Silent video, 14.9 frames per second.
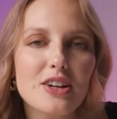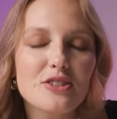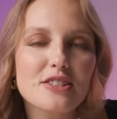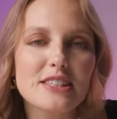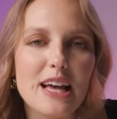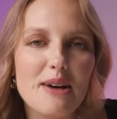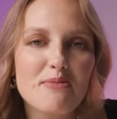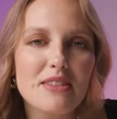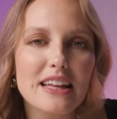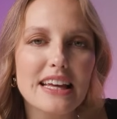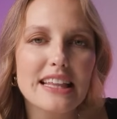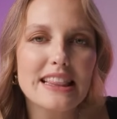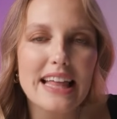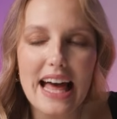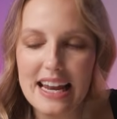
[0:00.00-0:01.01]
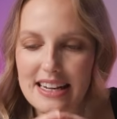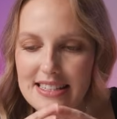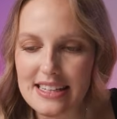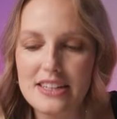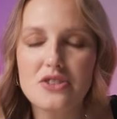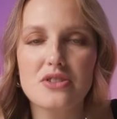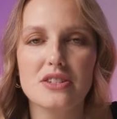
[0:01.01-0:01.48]
on something that is
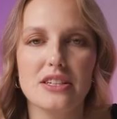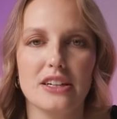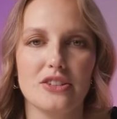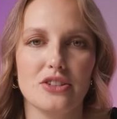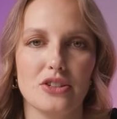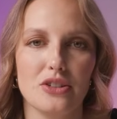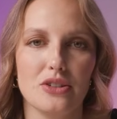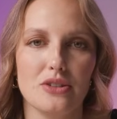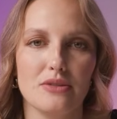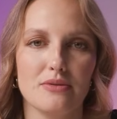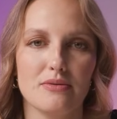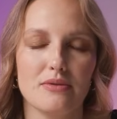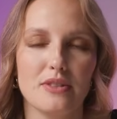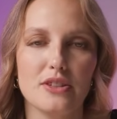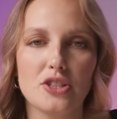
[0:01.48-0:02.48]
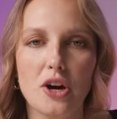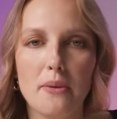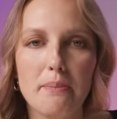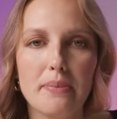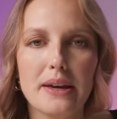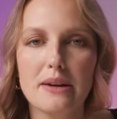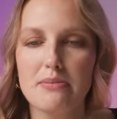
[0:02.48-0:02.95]
interesting to you.
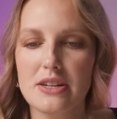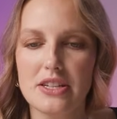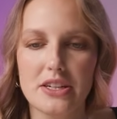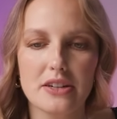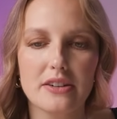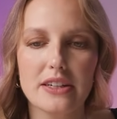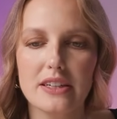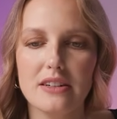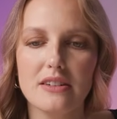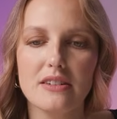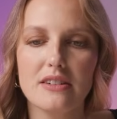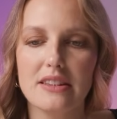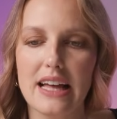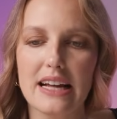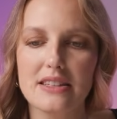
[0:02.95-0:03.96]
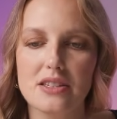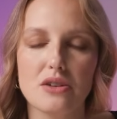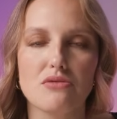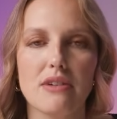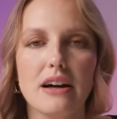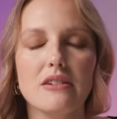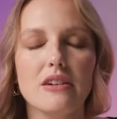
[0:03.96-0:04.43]
Don't pick material that's
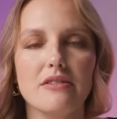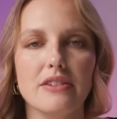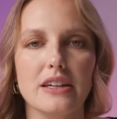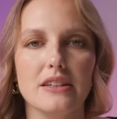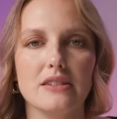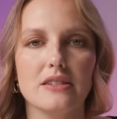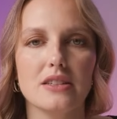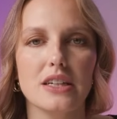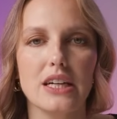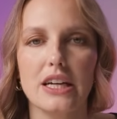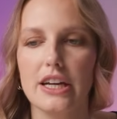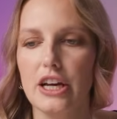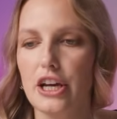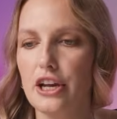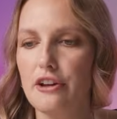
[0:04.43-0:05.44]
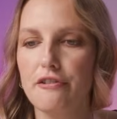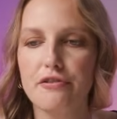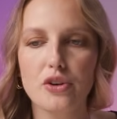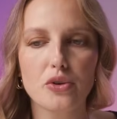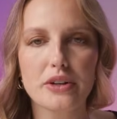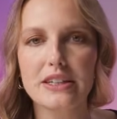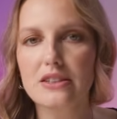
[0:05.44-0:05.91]
irrelevant. If
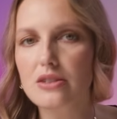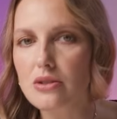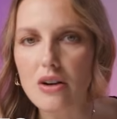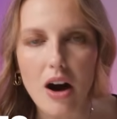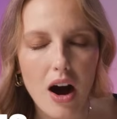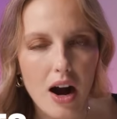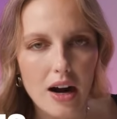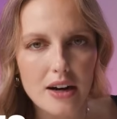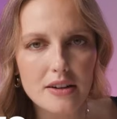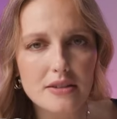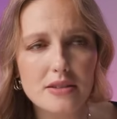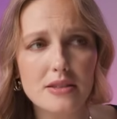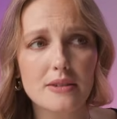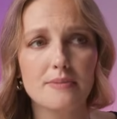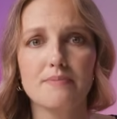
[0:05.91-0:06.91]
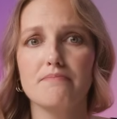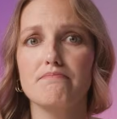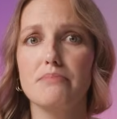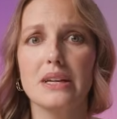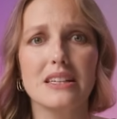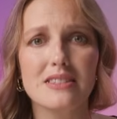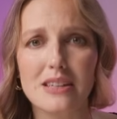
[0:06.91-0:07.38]
you're into cars,
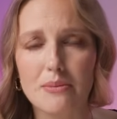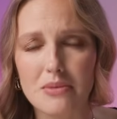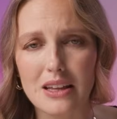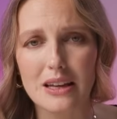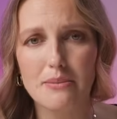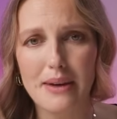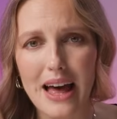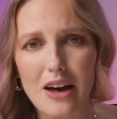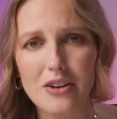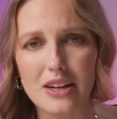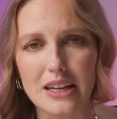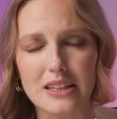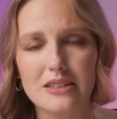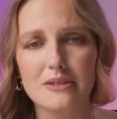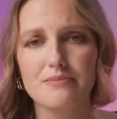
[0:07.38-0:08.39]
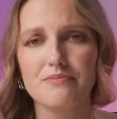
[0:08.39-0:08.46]
pick something about it.